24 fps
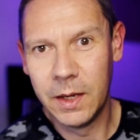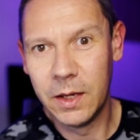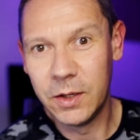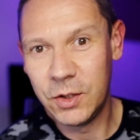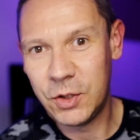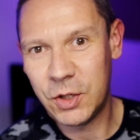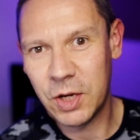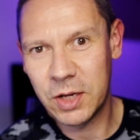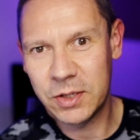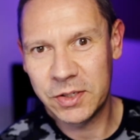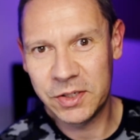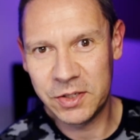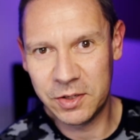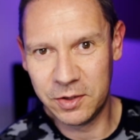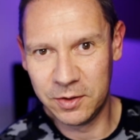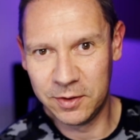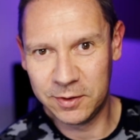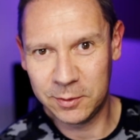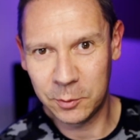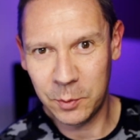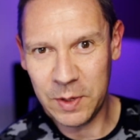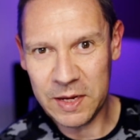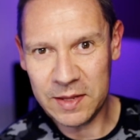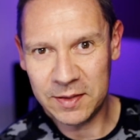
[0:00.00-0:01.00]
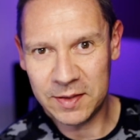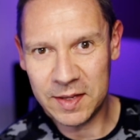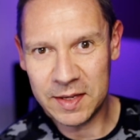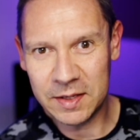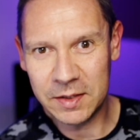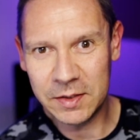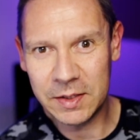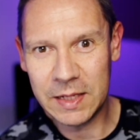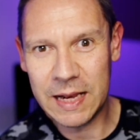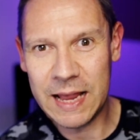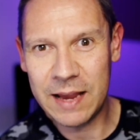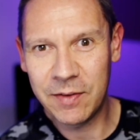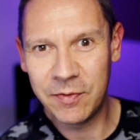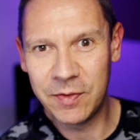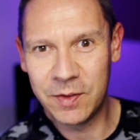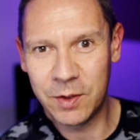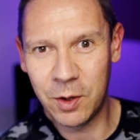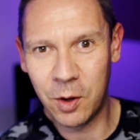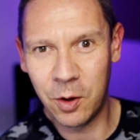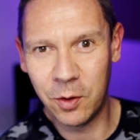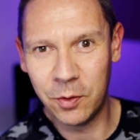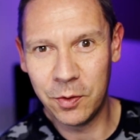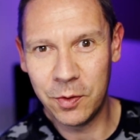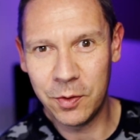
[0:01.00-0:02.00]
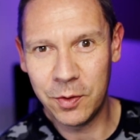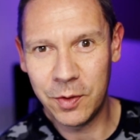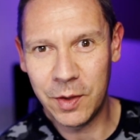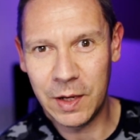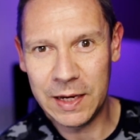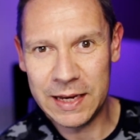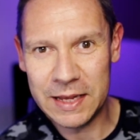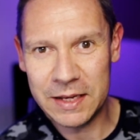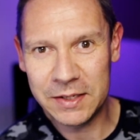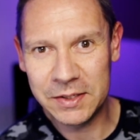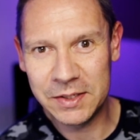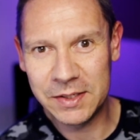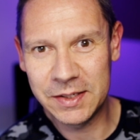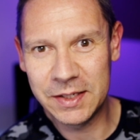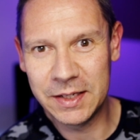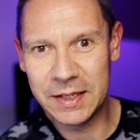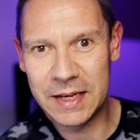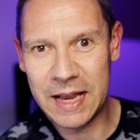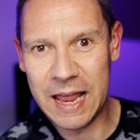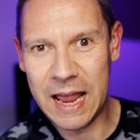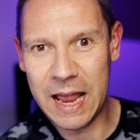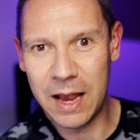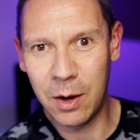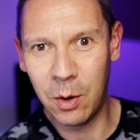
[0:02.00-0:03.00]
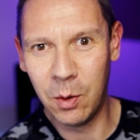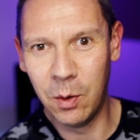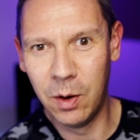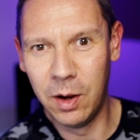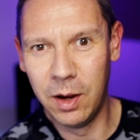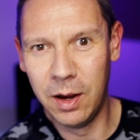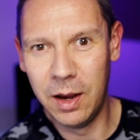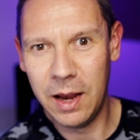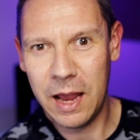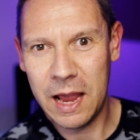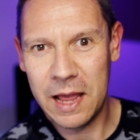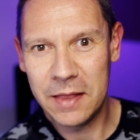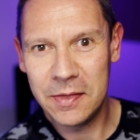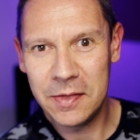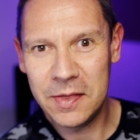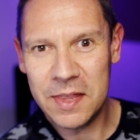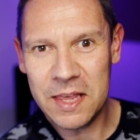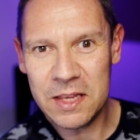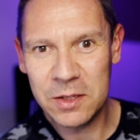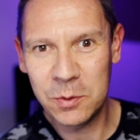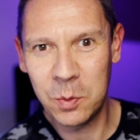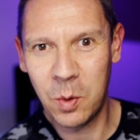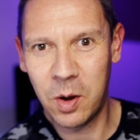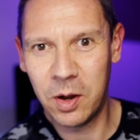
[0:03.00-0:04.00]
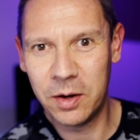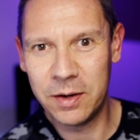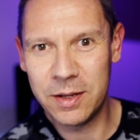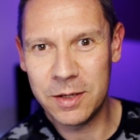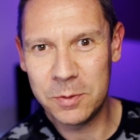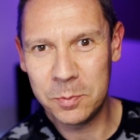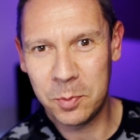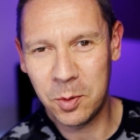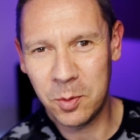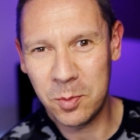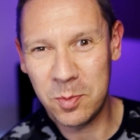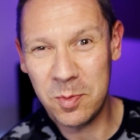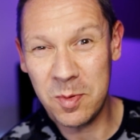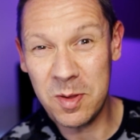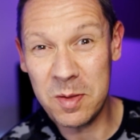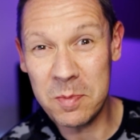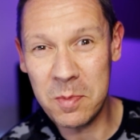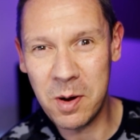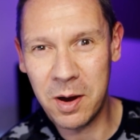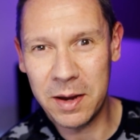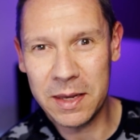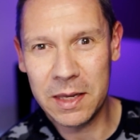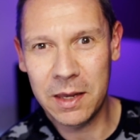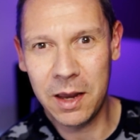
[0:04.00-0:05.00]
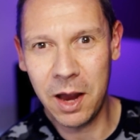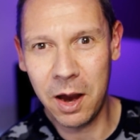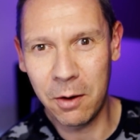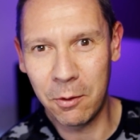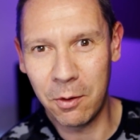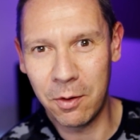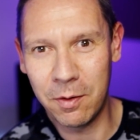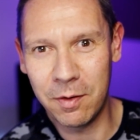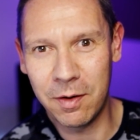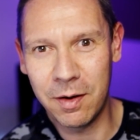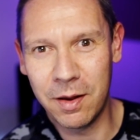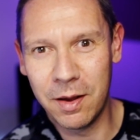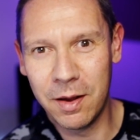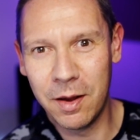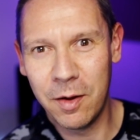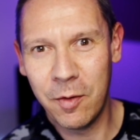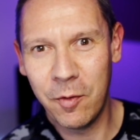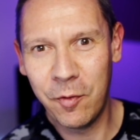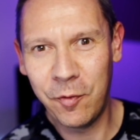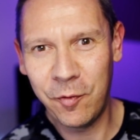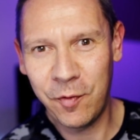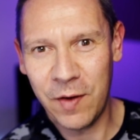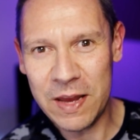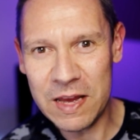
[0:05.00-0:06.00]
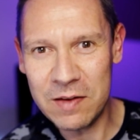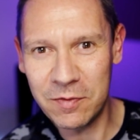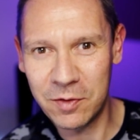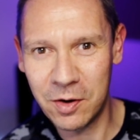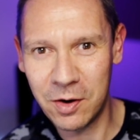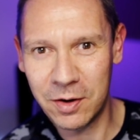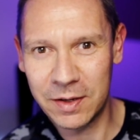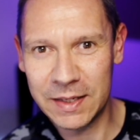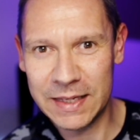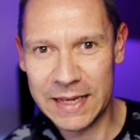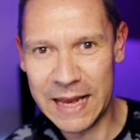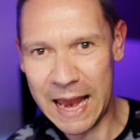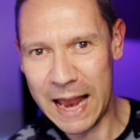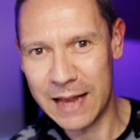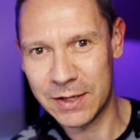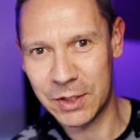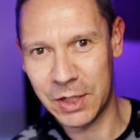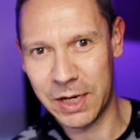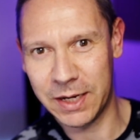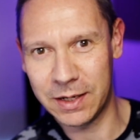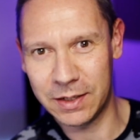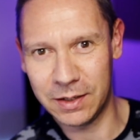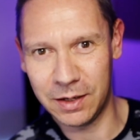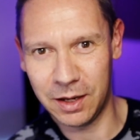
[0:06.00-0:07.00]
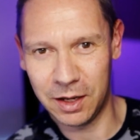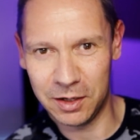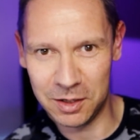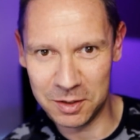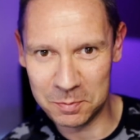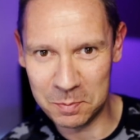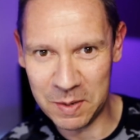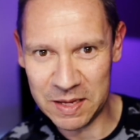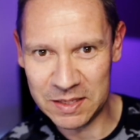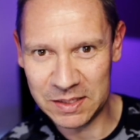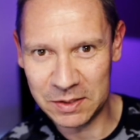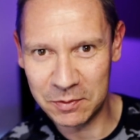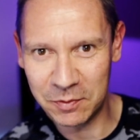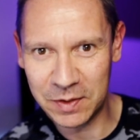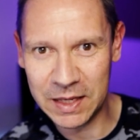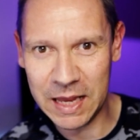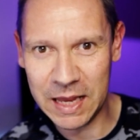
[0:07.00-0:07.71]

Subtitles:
Just 3 things left on the list now, and this one is probably my current favourite gadget and bit of